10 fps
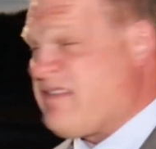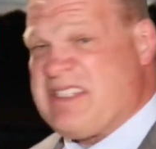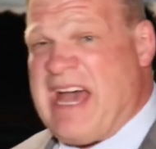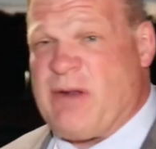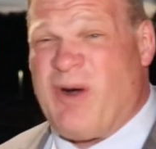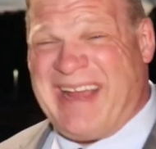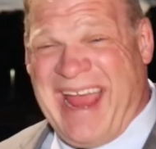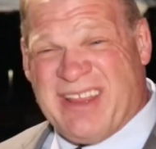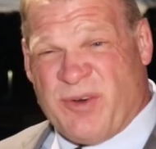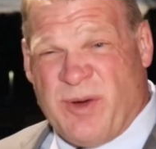of sidewalk
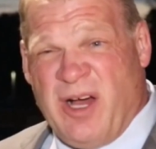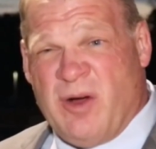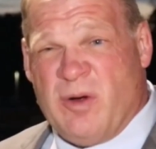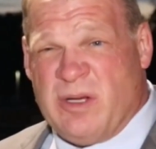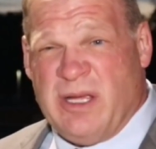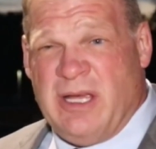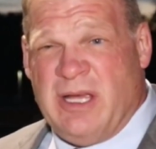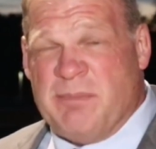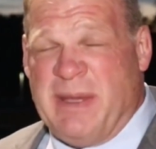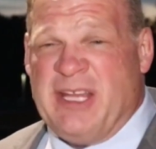and the road
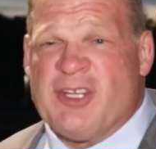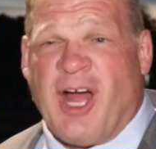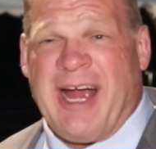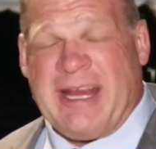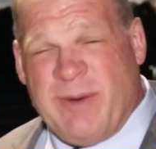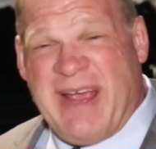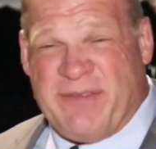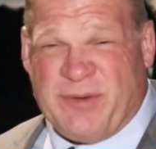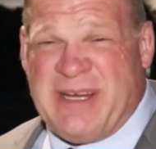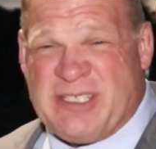being dark. And we have
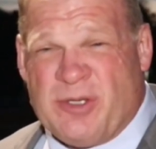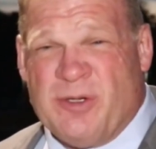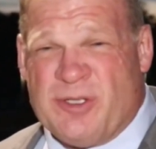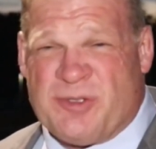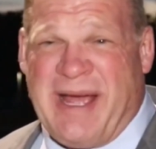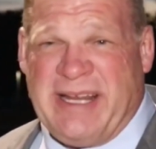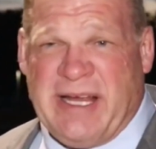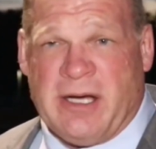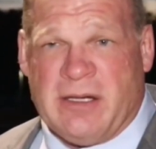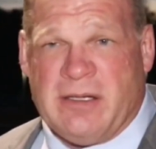three schools right here.